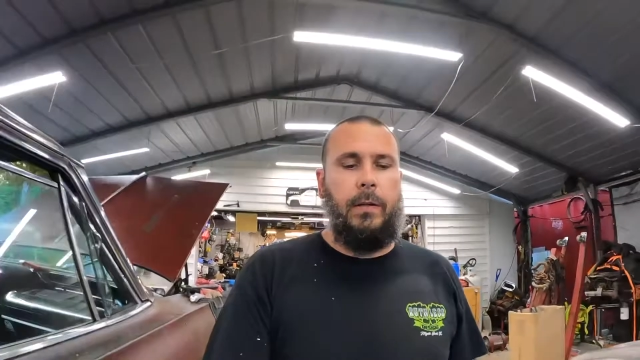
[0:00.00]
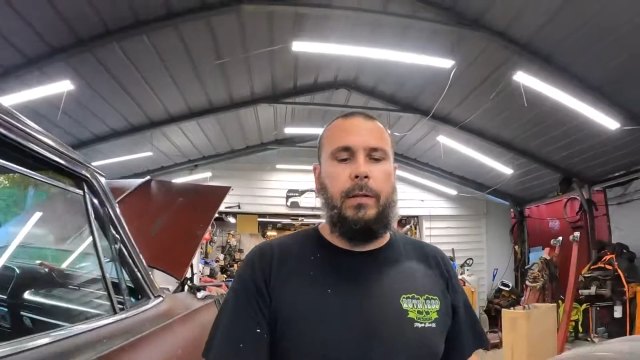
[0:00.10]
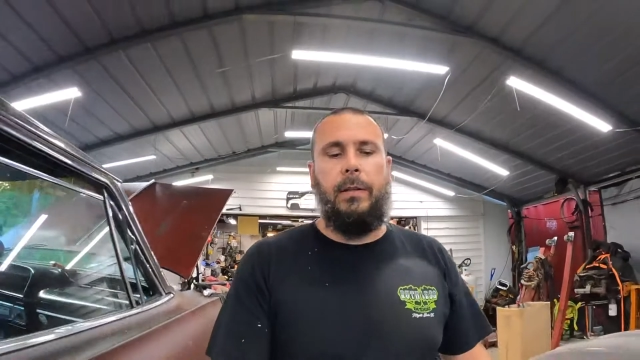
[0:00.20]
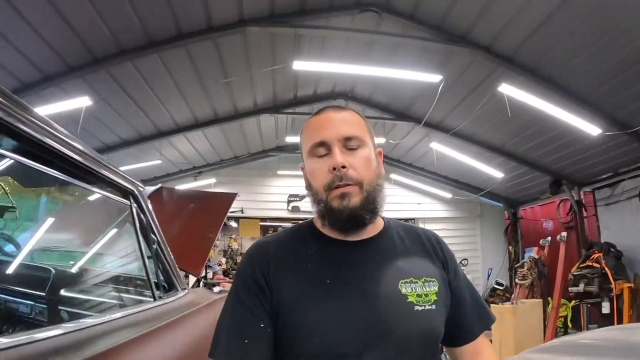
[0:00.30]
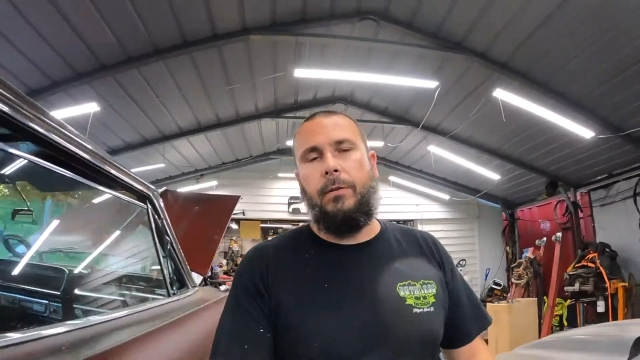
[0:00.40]
I
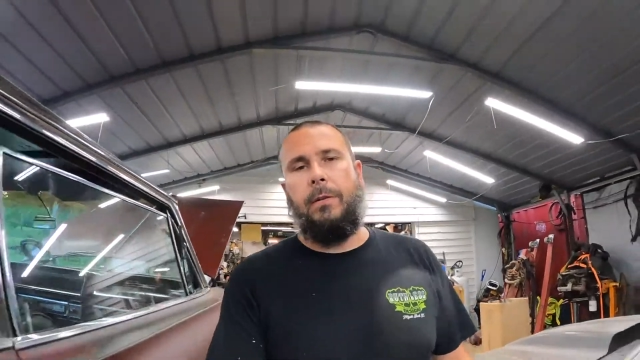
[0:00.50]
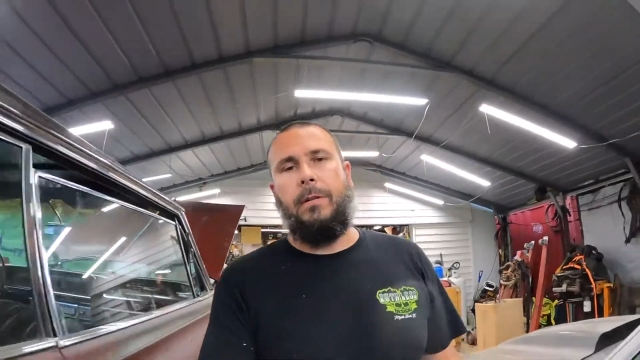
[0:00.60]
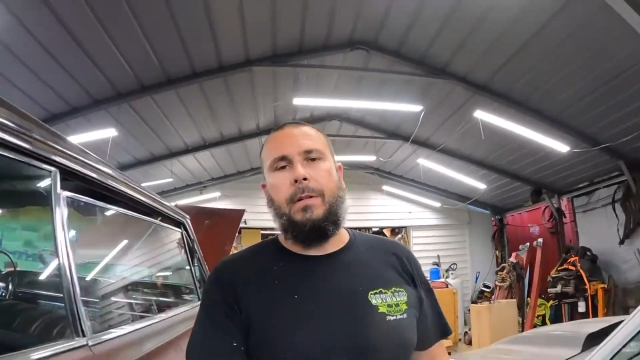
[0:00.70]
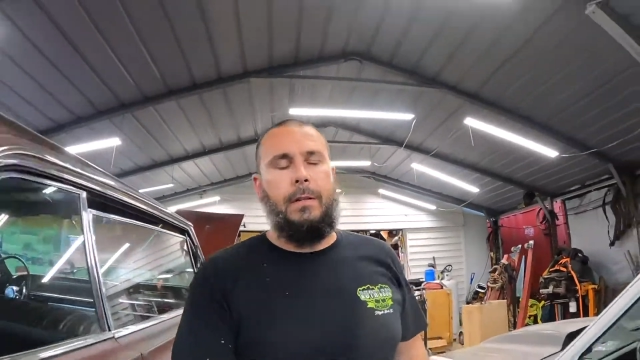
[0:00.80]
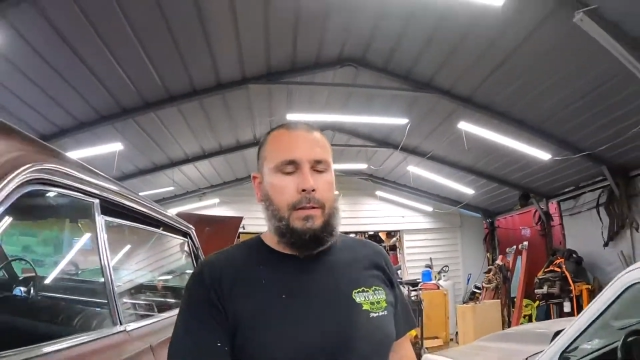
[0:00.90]
need to do the
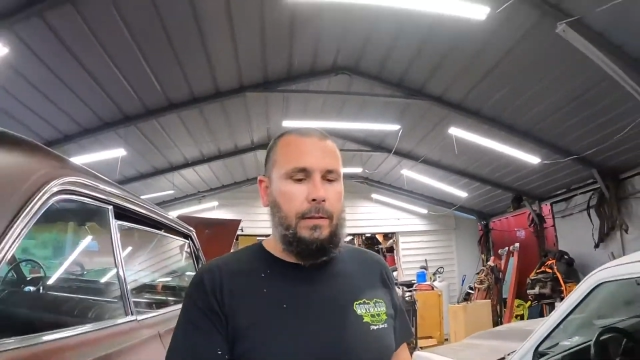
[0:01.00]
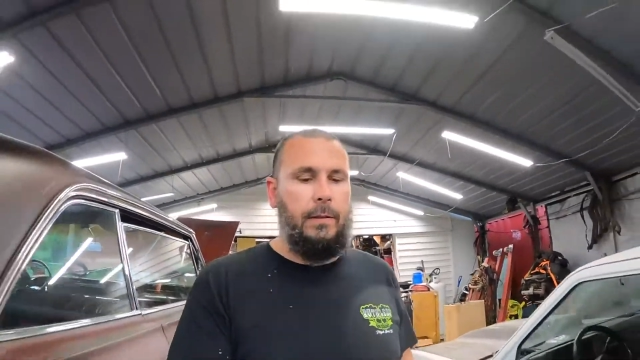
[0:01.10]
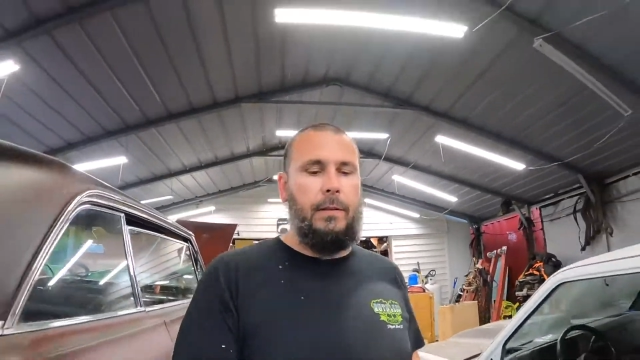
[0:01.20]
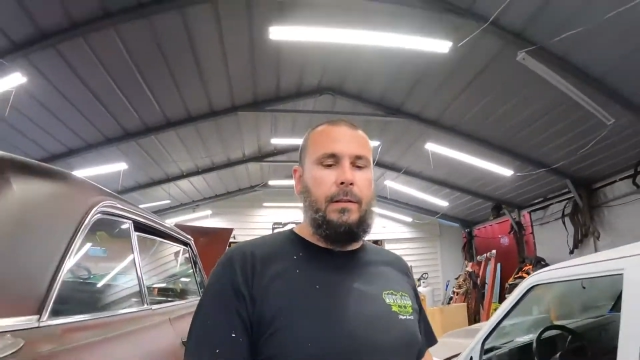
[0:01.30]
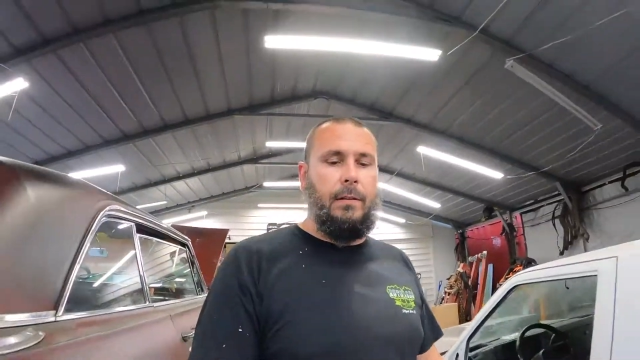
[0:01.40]
end
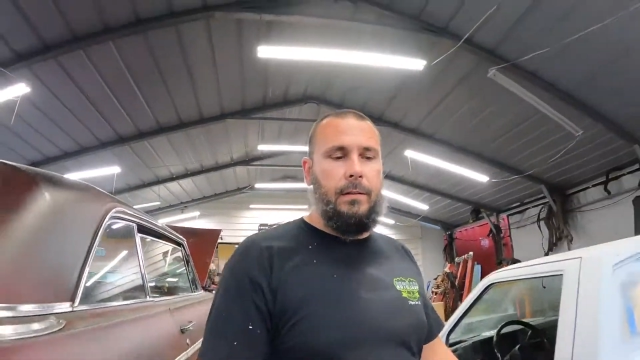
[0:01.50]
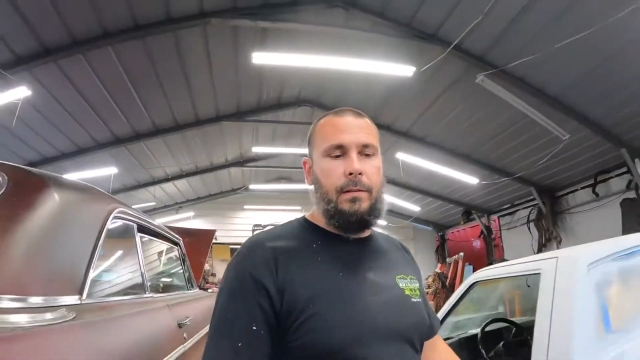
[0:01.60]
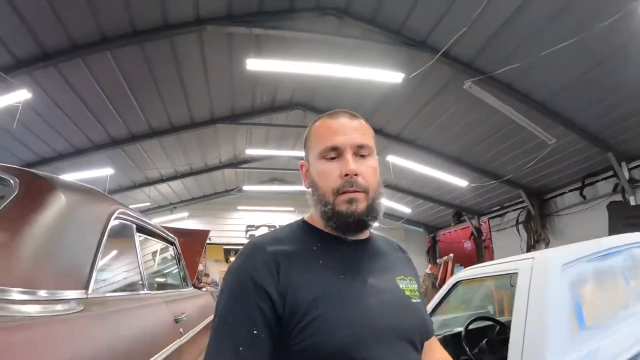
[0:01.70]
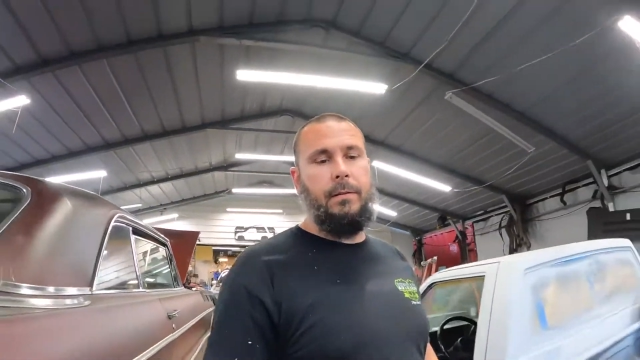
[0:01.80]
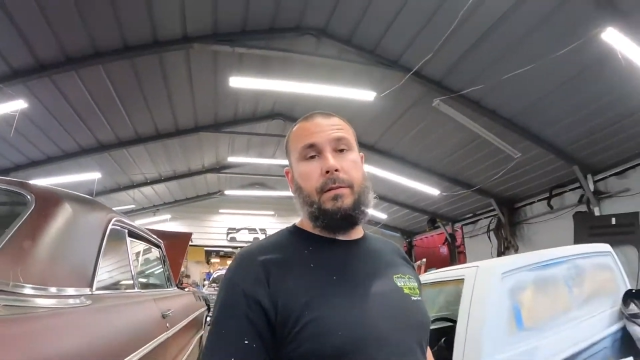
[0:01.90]
of
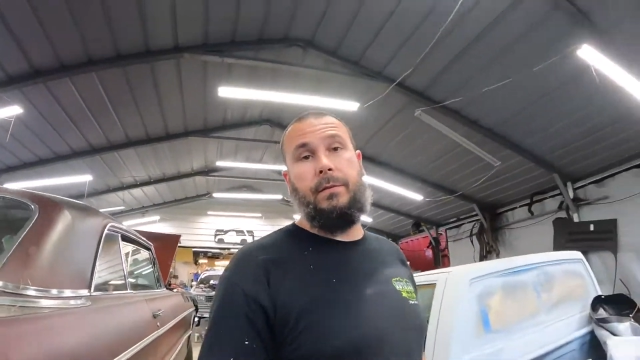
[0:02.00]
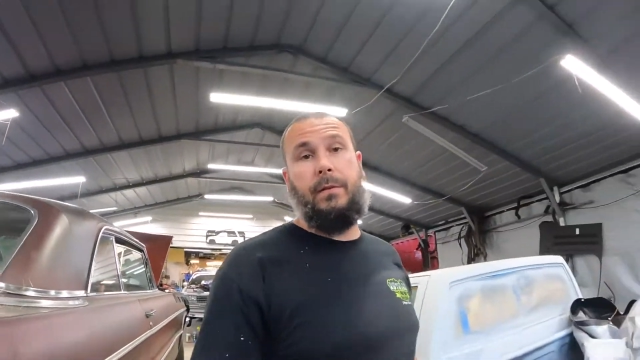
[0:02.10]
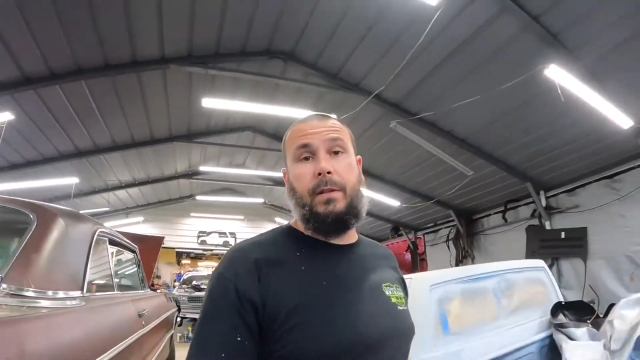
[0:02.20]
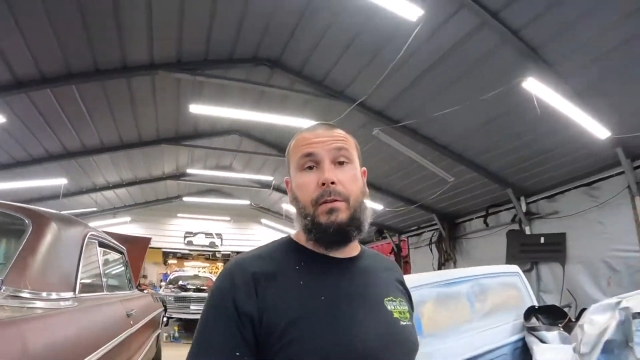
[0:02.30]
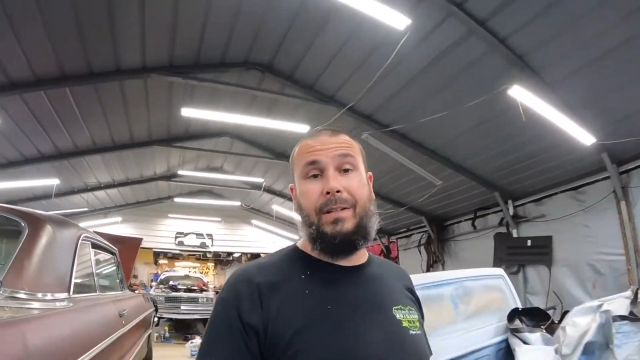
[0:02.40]
this video